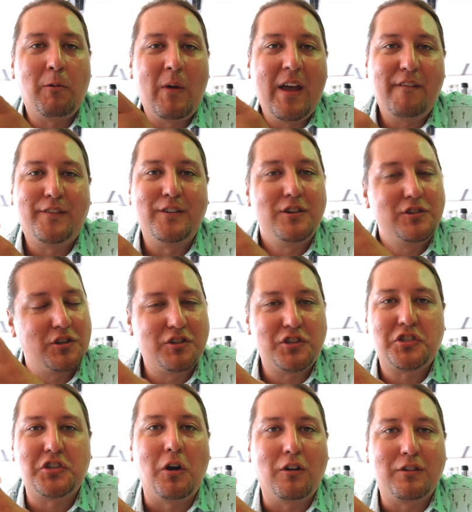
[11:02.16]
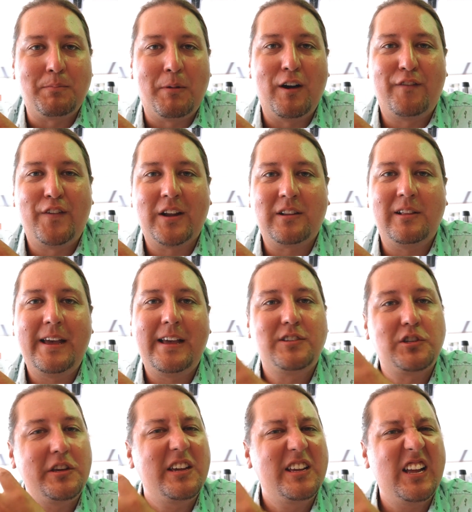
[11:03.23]
wafers are soaked perfectly,
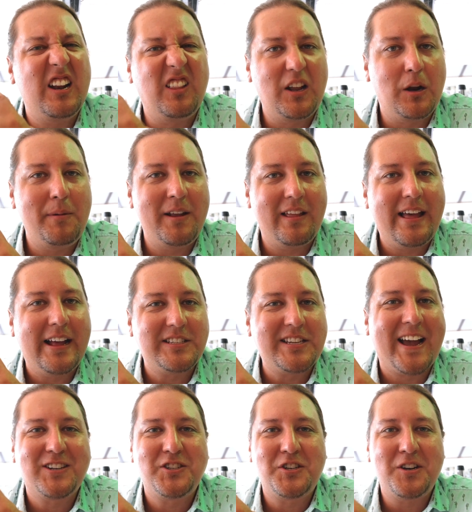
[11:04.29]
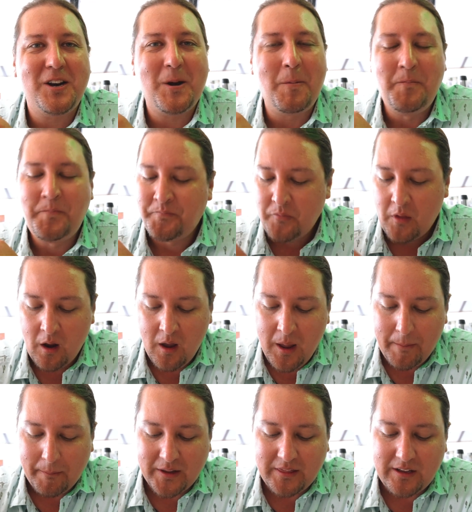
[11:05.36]
so you get a little bit of that texture,
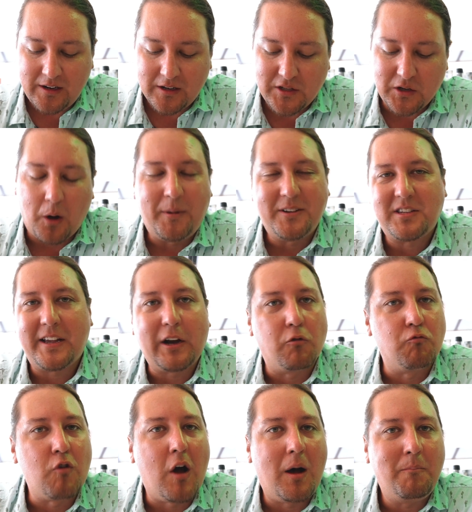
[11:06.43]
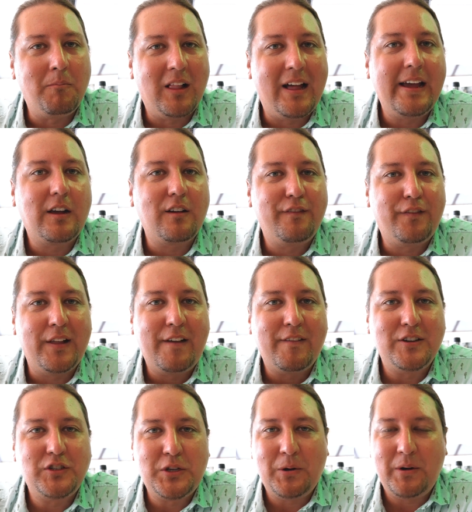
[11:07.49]
but there's almost like a rum-like
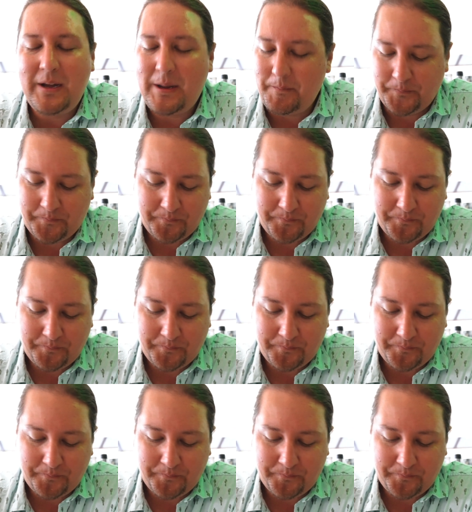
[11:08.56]
flavor to it.